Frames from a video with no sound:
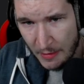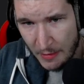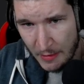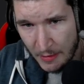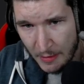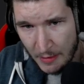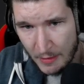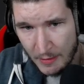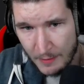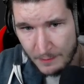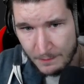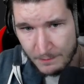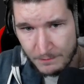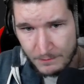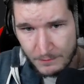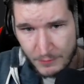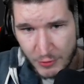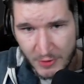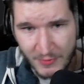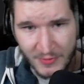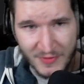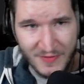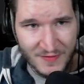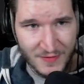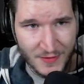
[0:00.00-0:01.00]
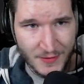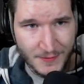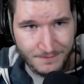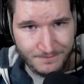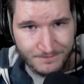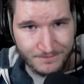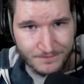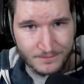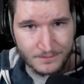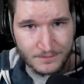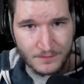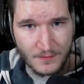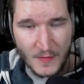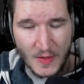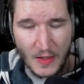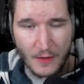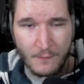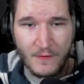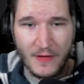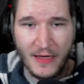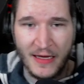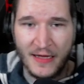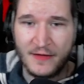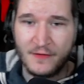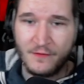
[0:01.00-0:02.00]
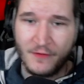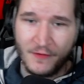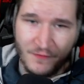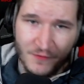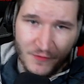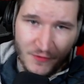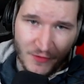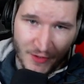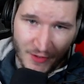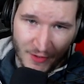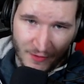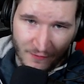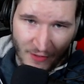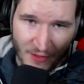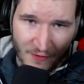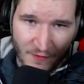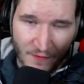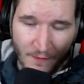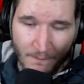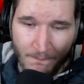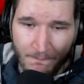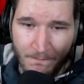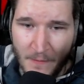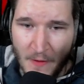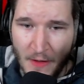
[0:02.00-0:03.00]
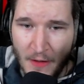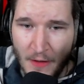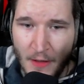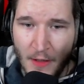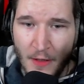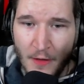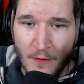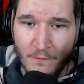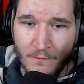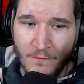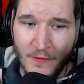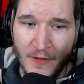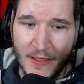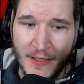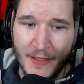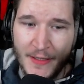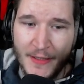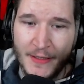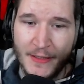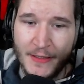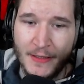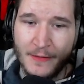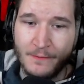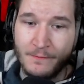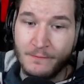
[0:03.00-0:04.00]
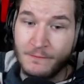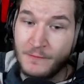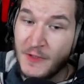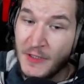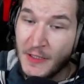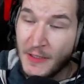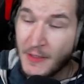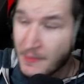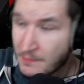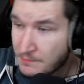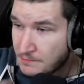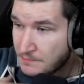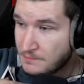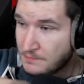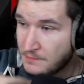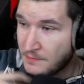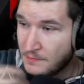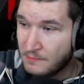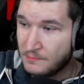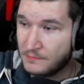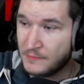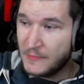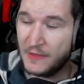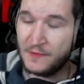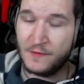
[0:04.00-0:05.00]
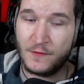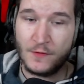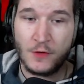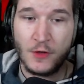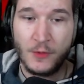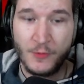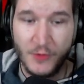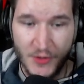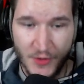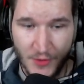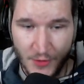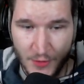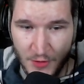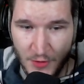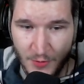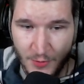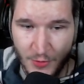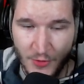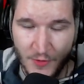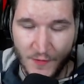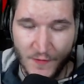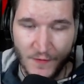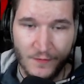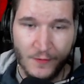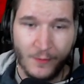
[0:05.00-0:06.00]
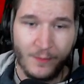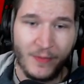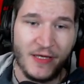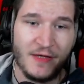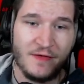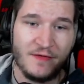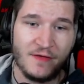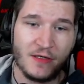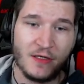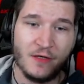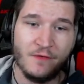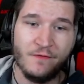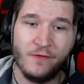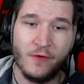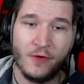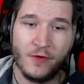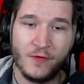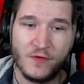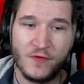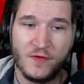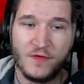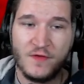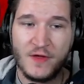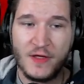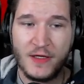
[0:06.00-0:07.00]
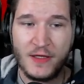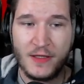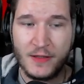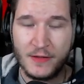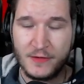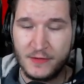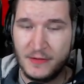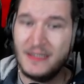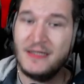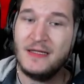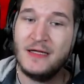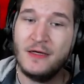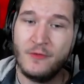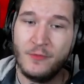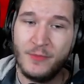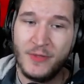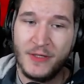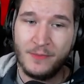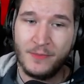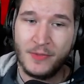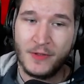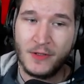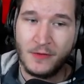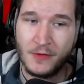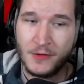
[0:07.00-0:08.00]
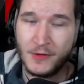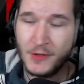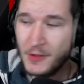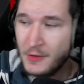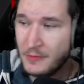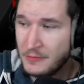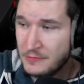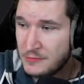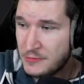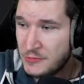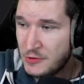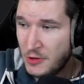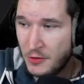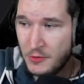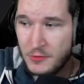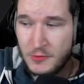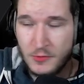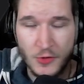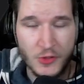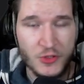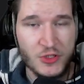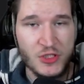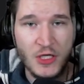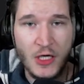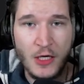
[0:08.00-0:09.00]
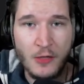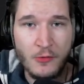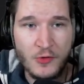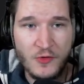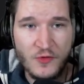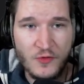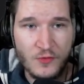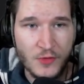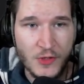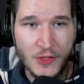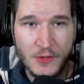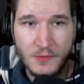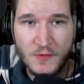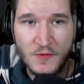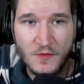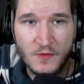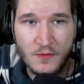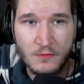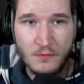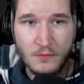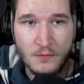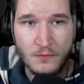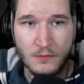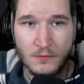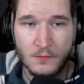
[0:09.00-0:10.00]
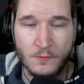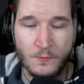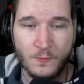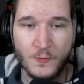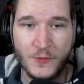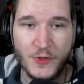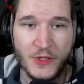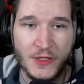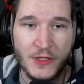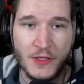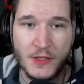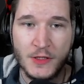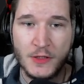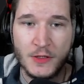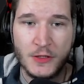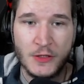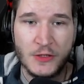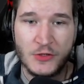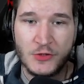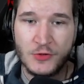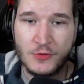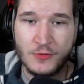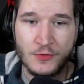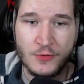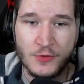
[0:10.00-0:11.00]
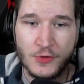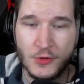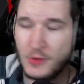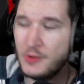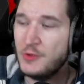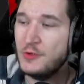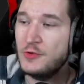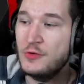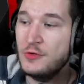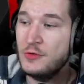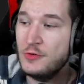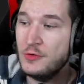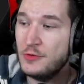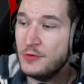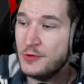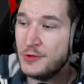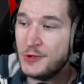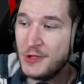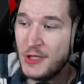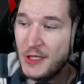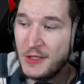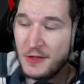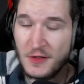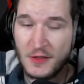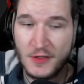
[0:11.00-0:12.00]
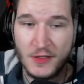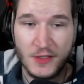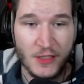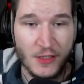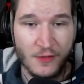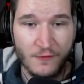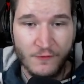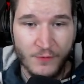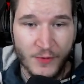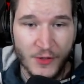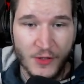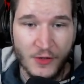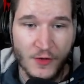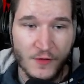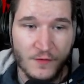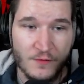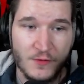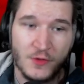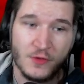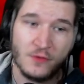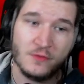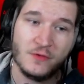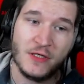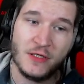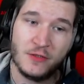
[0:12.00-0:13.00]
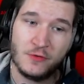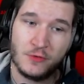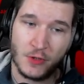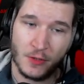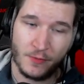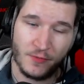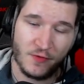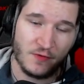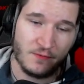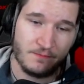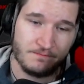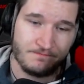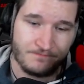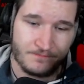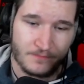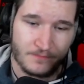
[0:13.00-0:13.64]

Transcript: previously, we had the Waffenträger event, where we, as the community contributors, were basically forced to tell our people, yo, don't watch our streams. We do not do good content enough because we don't get drops.